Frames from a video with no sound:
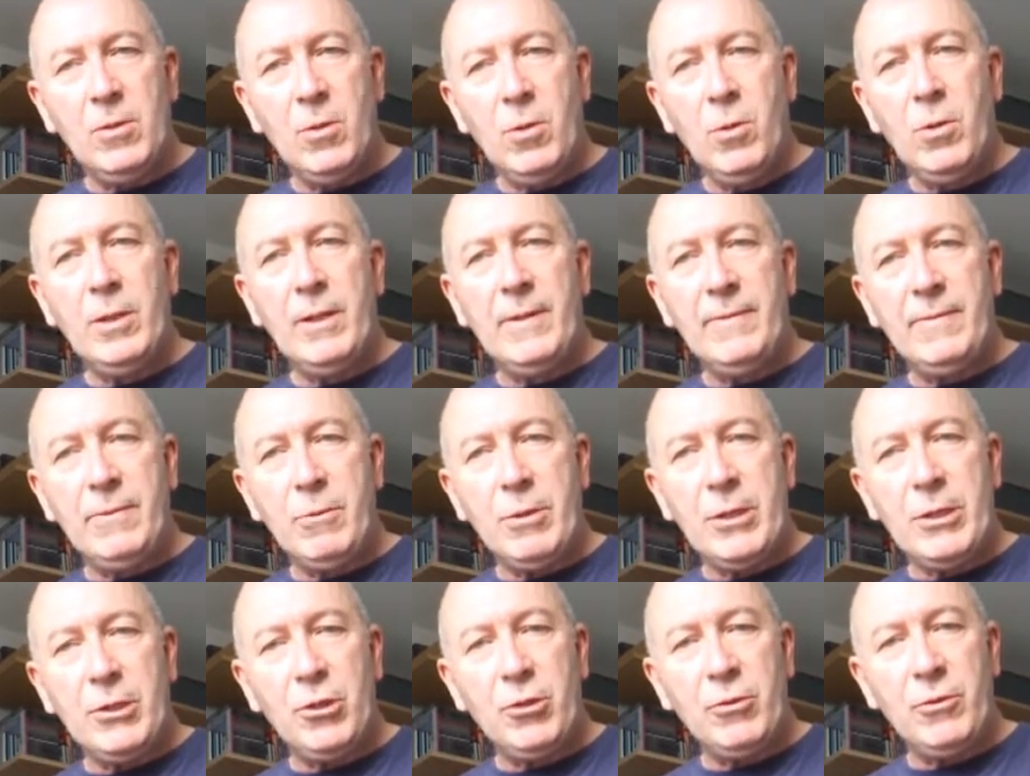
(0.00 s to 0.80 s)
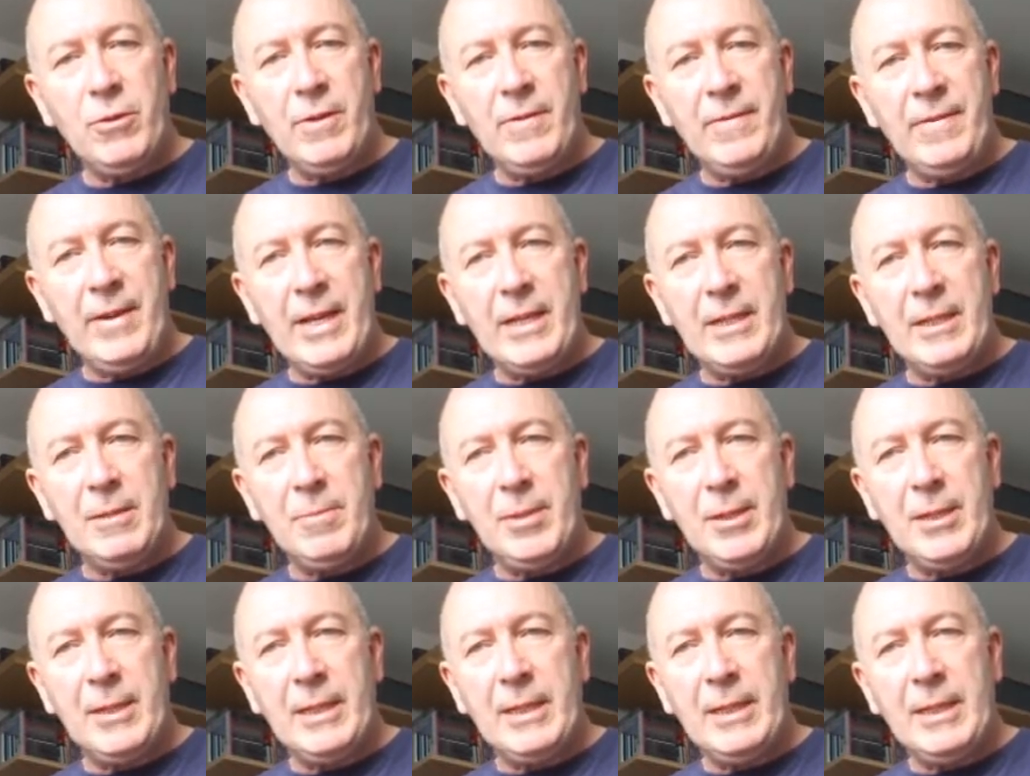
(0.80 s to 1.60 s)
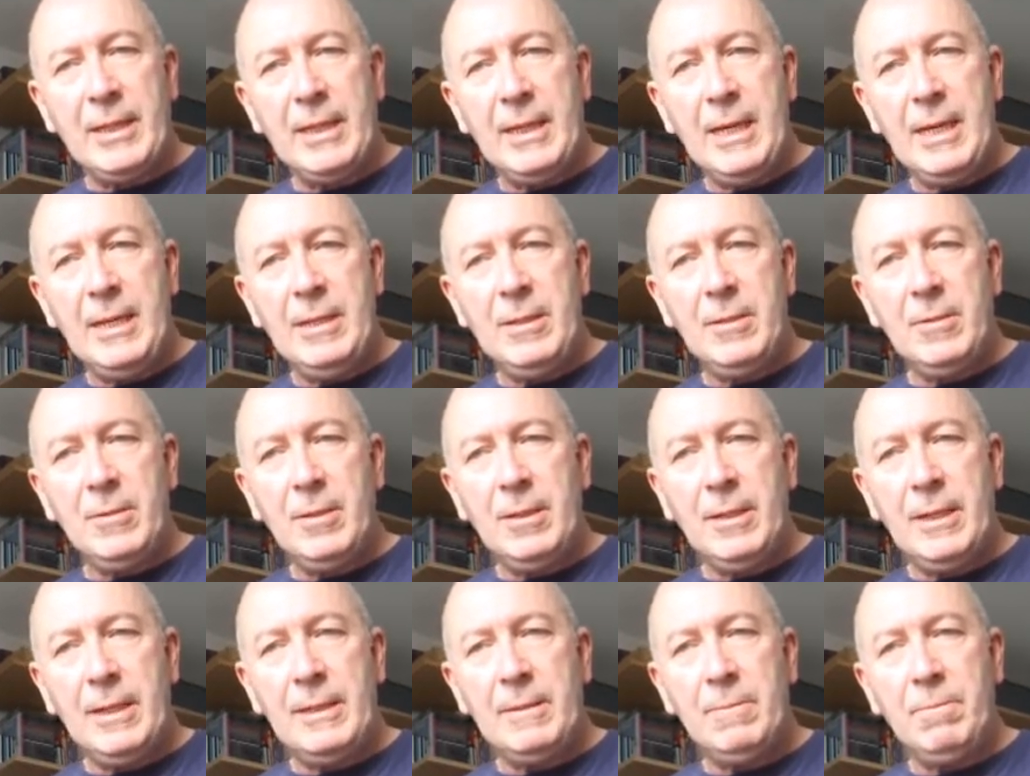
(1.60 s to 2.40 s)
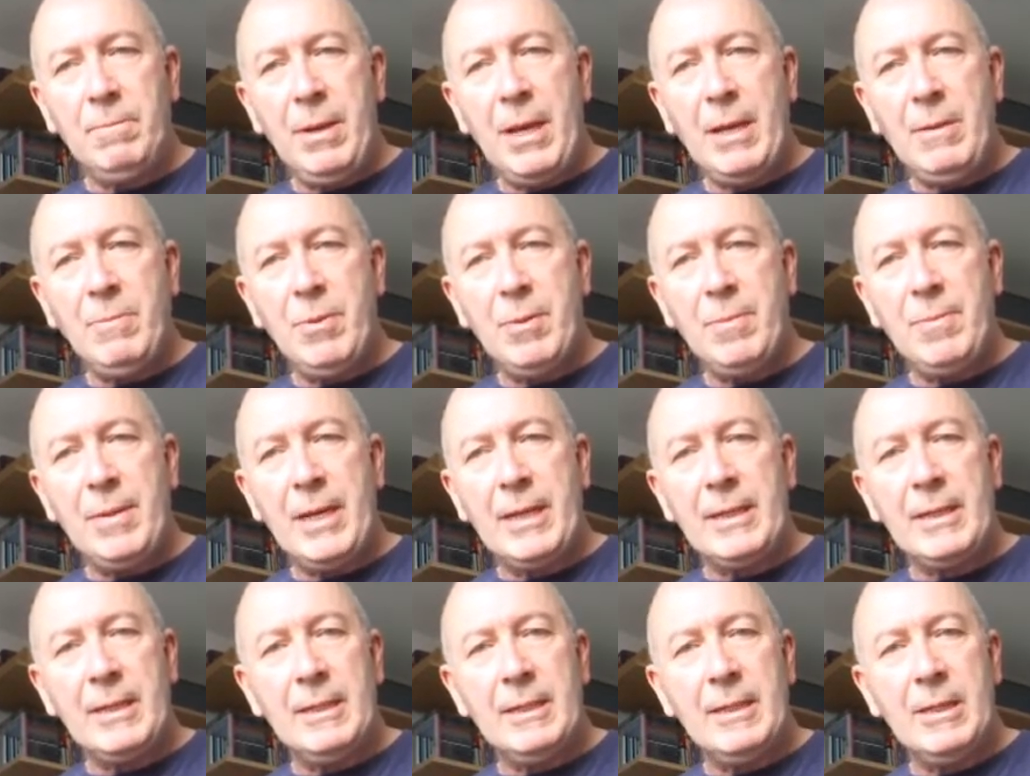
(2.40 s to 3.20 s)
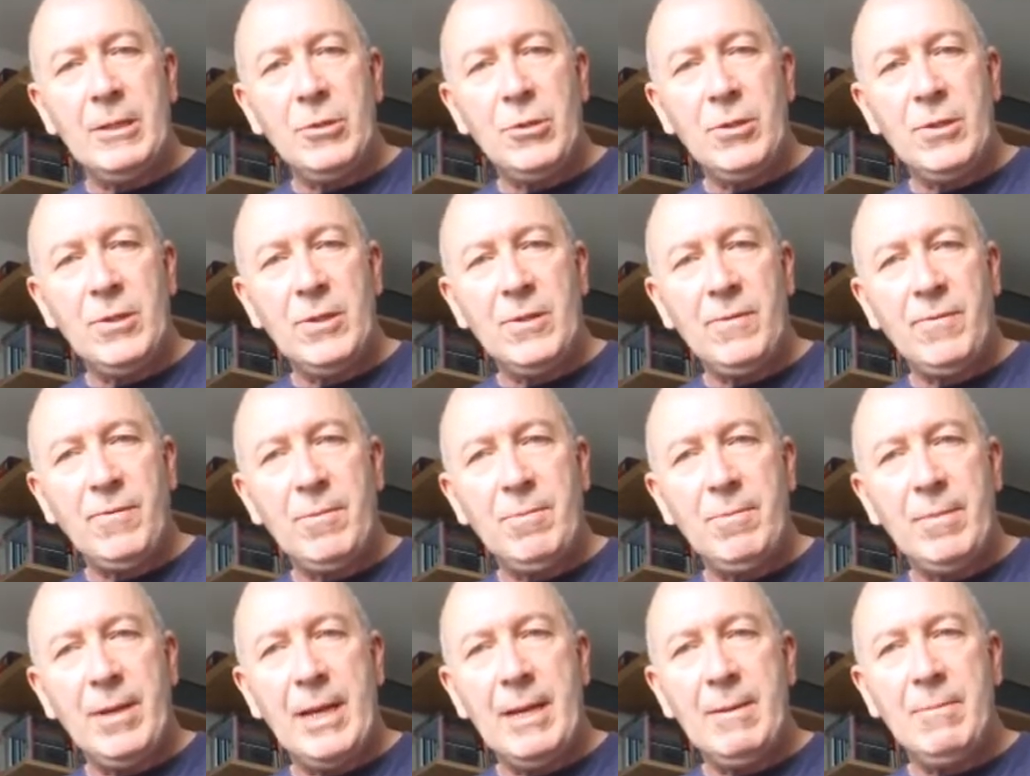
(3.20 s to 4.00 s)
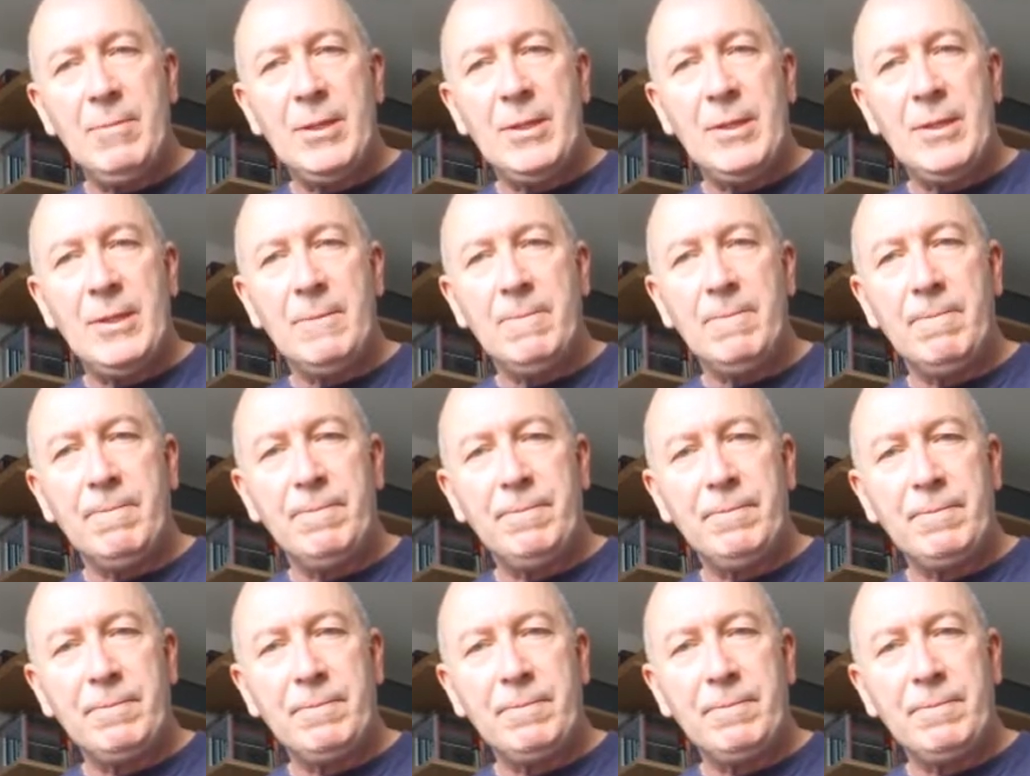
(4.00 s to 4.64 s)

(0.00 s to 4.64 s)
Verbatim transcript: all of which are available in Kindle and paperback editions from Amazon.